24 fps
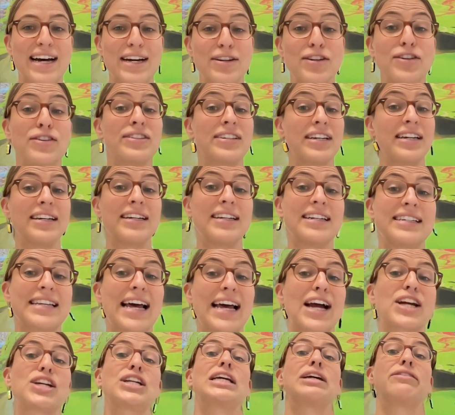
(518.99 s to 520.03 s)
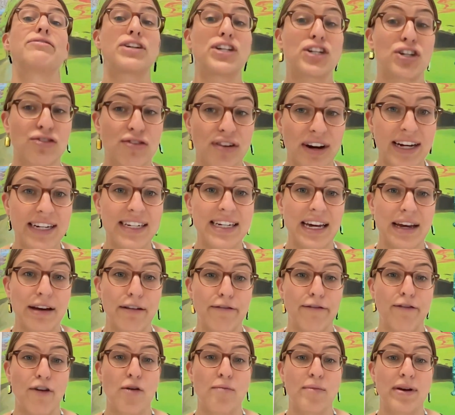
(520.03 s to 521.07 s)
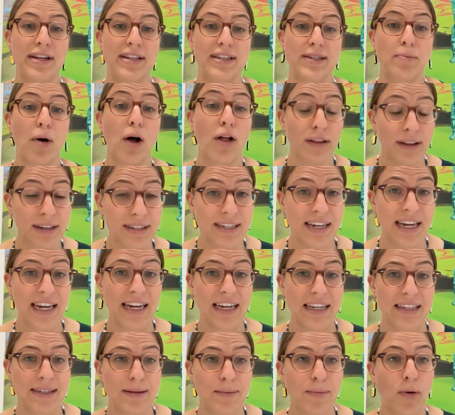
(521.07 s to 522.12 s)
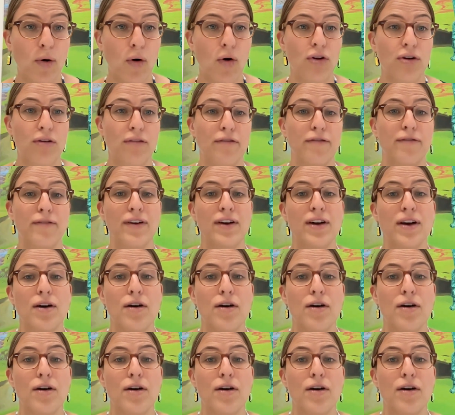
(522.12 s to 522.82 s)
New Zealand is actually retreating from its policy in support of